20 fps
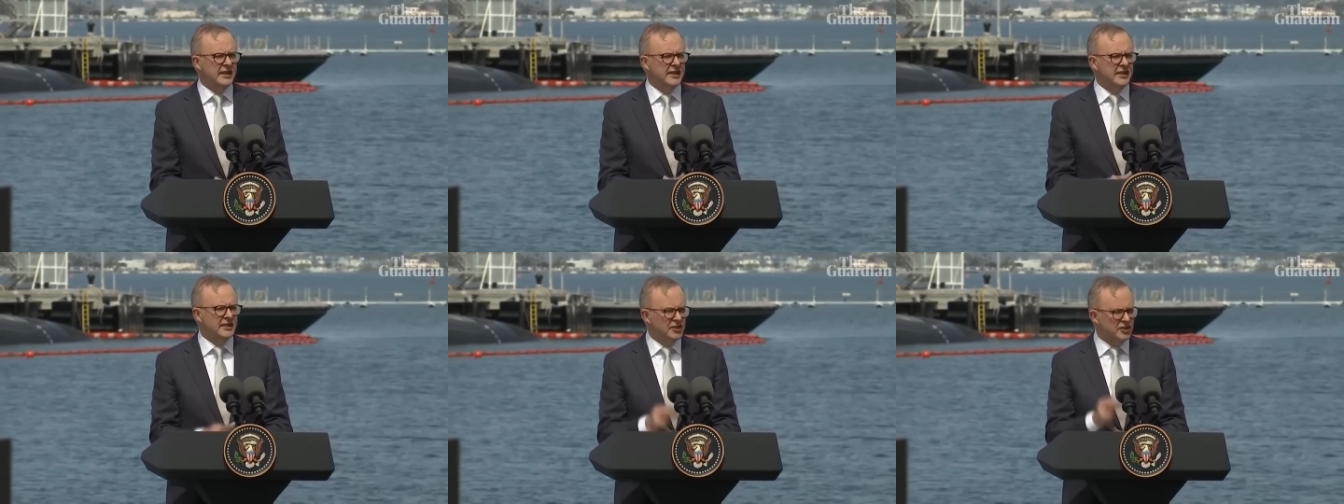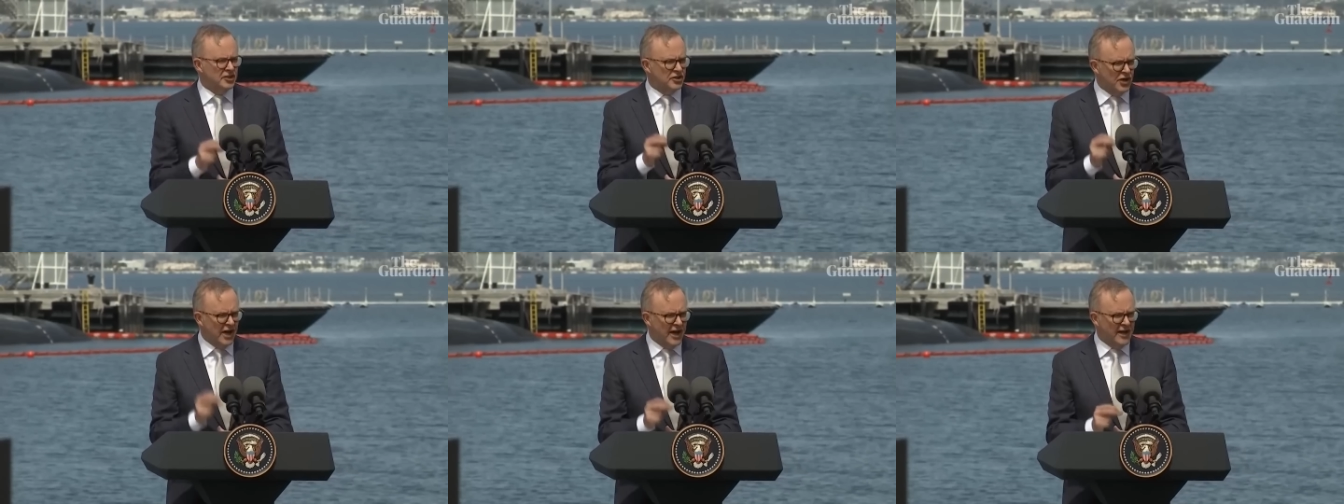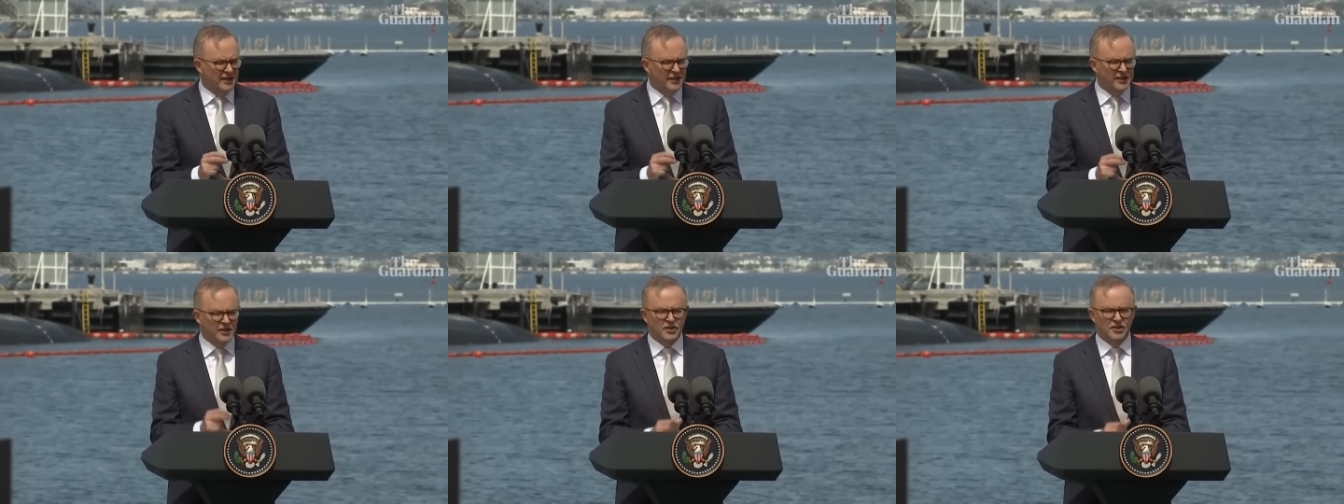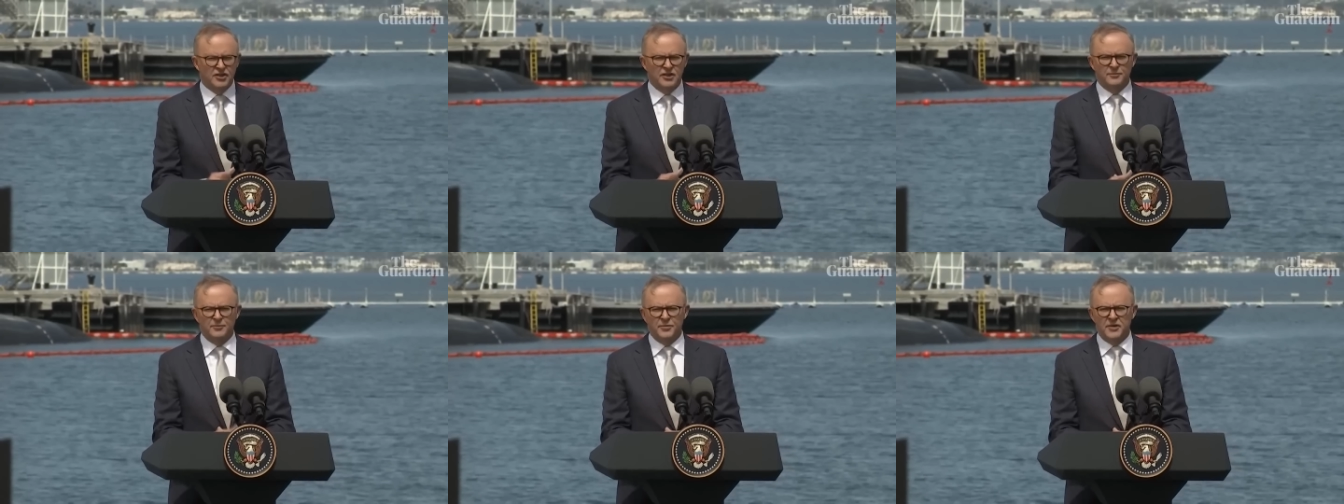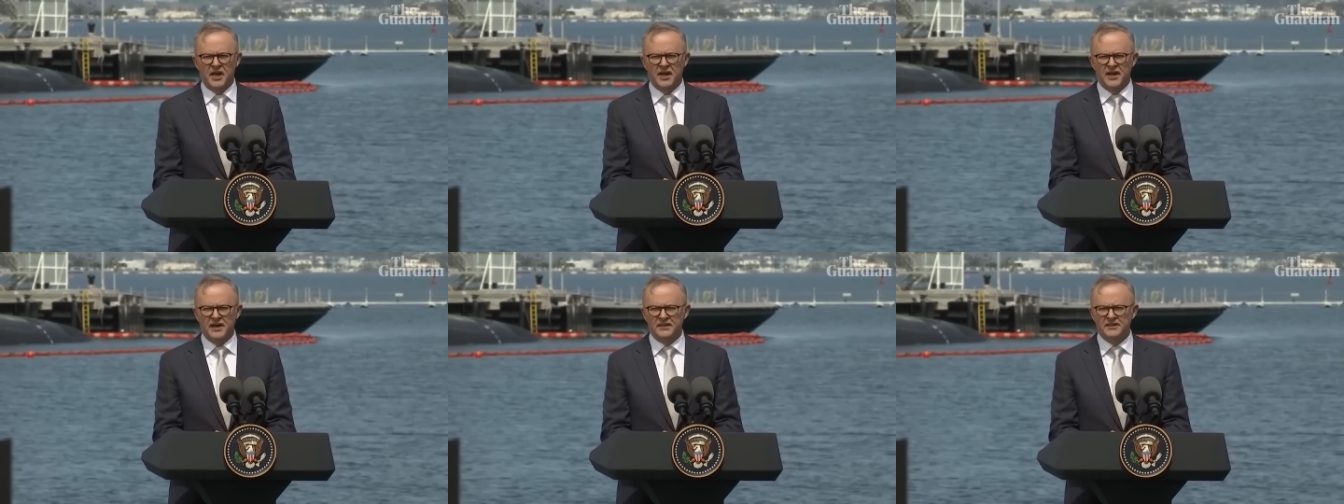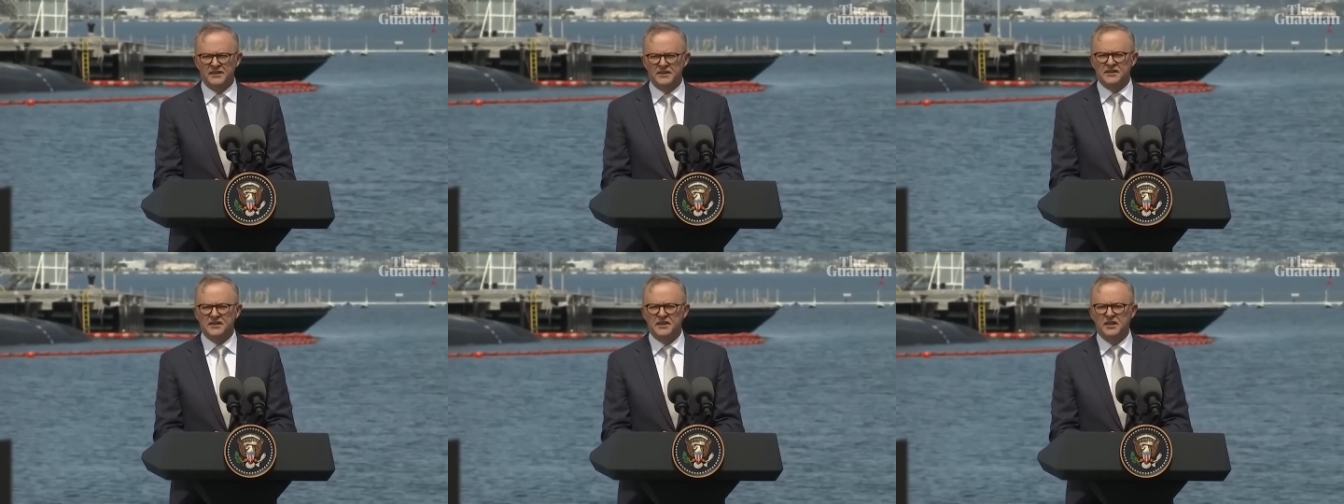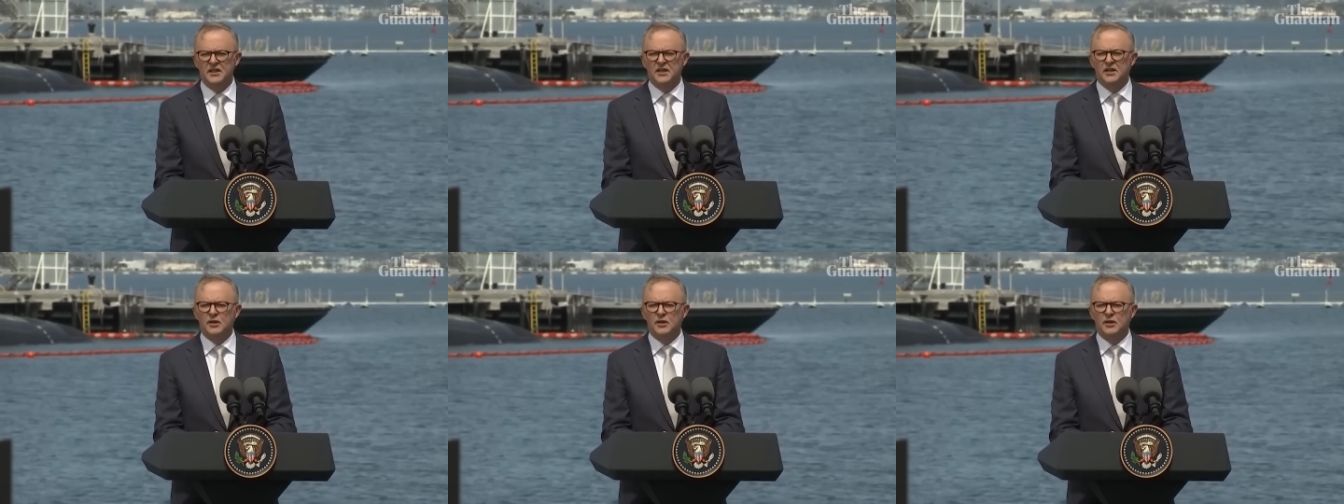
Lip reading: in Australian shipyards,